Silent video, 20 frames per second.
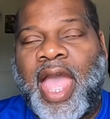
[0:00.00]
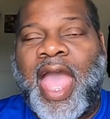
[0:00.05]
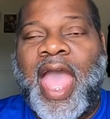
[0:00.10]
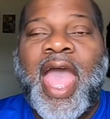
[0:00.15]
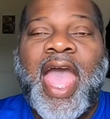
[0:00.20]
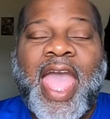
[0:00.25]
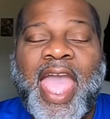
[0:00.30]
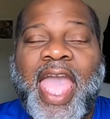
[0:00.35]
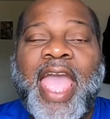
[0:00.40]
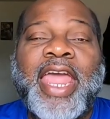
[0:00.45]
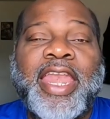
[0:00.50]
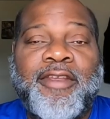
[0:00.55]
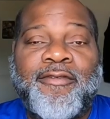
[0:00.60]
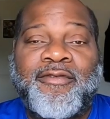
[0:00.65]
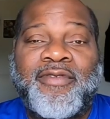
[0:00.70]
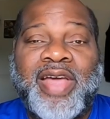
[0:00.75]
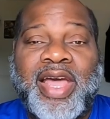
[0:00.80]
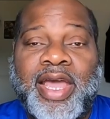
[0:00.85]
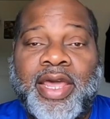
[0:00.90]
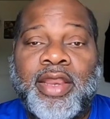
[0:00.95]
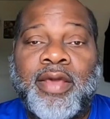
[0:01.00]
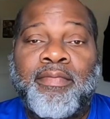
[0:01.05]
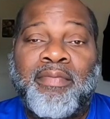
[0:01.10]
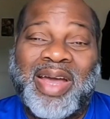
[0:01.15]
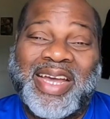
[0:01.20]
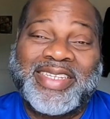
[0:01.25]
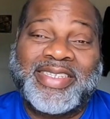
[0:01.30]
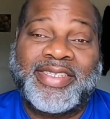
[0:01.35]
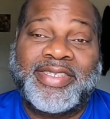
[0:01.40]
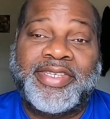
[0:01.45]
I had to find it
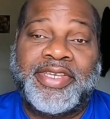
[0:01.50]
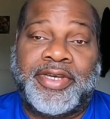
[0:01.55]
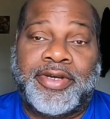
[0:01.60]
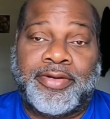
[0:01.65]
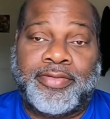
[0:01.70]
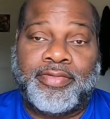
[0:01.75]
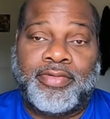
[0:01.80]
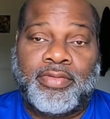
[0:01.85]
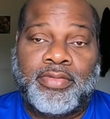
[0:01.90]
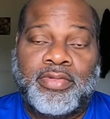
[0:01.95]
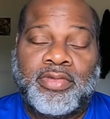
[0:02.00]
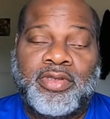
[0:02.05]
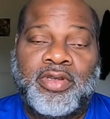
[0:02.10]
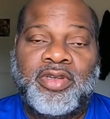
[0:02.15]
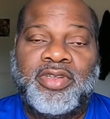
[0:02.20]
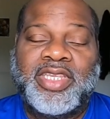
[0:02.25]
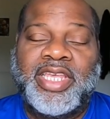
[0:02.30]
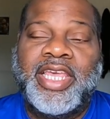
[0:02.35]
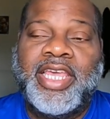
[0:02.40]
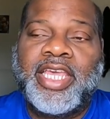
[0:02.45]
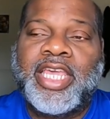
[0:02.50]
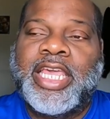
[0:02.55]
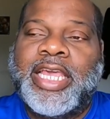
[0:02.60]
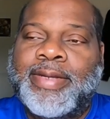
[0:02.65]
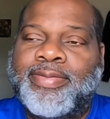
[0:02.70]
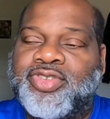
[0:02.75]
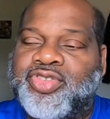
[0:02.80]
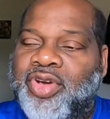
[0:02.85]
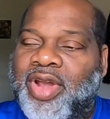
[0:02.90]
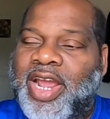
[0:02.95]
myself, because he
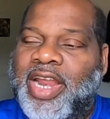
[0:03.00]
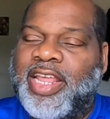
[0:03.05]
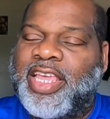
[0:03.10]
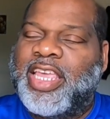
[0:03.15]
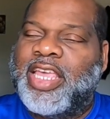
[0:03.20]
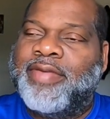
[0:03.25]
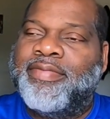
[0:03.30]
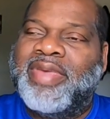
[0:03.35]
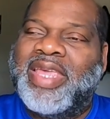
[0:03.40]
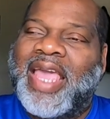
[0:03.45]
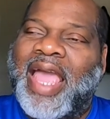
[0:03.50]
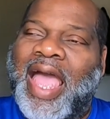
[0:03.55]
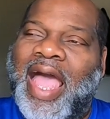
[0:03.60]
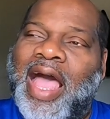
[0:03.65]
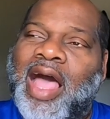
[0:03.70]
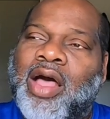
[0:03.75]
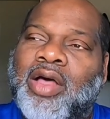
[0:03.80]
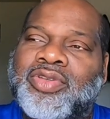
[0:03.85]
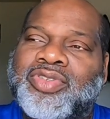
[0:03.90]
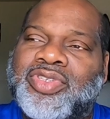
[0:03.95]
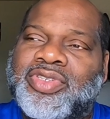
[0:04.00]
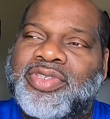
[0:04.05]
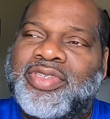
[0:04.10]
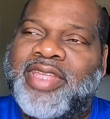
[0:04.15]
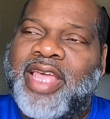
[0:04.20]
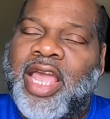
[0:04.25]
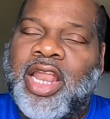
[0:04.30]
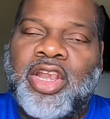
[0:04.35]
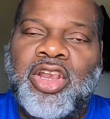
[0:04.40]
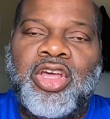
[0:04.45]
keep trying to give me
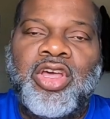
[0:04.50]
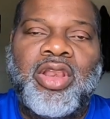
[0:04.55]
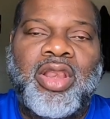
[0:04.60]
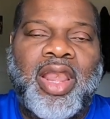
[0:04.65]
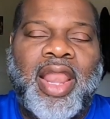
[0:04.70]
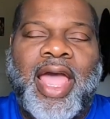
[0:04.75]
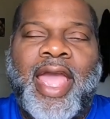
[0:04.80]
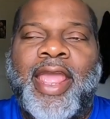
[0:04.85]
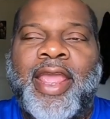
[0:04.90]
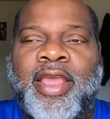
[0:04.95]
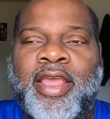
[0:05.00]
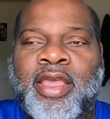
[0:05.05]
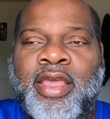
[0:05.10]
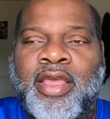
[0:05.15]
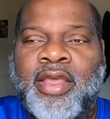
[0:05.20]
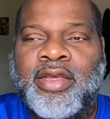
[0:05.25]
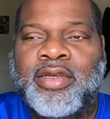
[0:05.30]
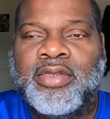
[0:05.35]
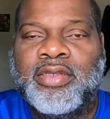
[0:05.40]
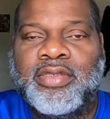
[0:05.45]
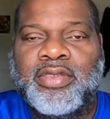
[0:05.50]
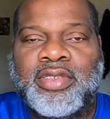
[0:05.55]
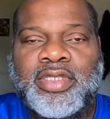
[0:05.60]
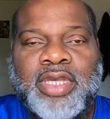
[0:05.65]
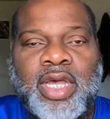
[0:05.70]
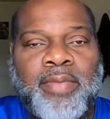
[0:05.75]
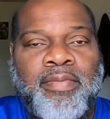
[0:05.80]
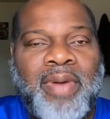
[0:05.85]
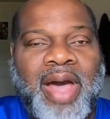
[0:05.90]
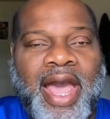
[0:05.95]
houses that look like
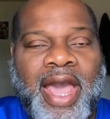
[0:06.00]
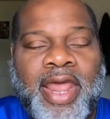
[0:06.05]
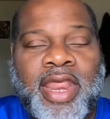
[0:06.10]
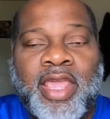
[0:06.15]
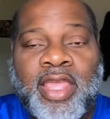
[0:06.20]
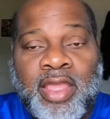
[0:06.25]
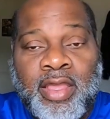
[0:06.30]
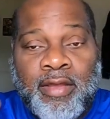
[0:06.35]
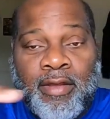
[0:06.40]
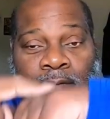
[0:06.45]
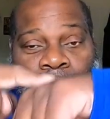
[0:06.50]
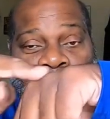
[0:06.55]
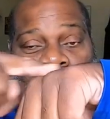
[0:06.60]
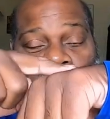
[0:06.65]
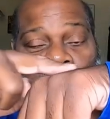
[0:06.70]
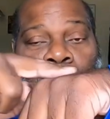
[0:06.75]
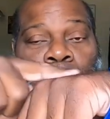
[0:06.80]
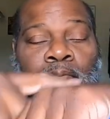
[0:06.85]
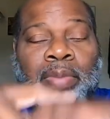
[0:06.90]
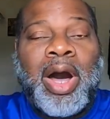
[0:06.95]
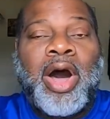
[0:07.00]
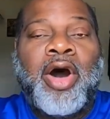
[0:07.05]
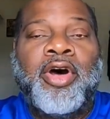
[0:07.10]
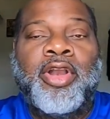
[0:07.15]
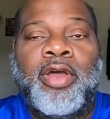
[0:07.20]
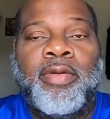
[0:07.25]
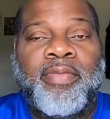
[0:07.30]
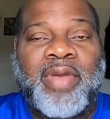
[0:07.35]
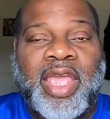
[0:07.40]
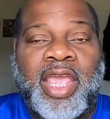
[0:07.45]
somebody
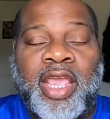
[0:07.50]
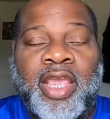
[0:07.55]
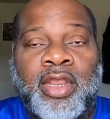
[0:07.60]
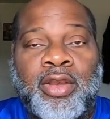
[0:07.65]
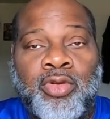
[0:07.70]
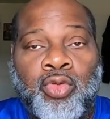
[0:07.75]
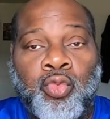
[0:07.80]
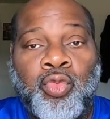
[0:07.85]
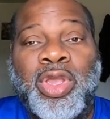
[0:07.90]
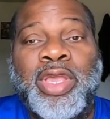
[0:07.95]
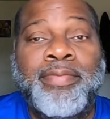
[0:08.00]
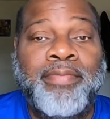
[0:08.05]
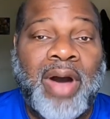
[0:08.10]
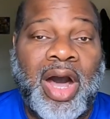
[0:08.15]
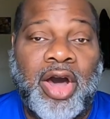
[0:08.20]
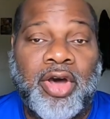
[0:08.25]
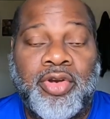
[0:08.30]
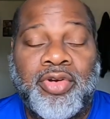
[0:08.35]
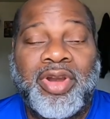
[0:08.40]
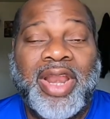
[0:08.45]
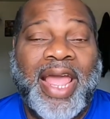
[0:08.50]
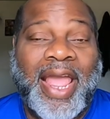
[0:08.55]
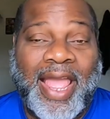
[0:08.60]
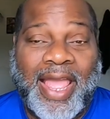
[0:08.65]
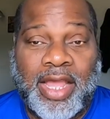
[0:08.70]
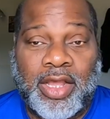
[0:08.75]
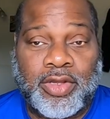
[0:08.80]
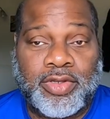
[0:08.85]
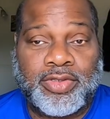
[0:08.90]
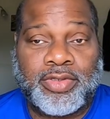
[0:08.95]
bought them and remodeled the
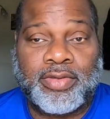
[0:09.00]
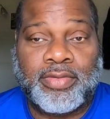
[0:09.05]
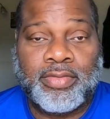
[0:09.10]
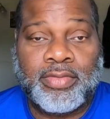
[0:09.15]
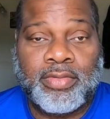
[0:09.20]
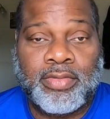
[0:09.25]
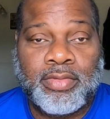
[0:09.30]
house.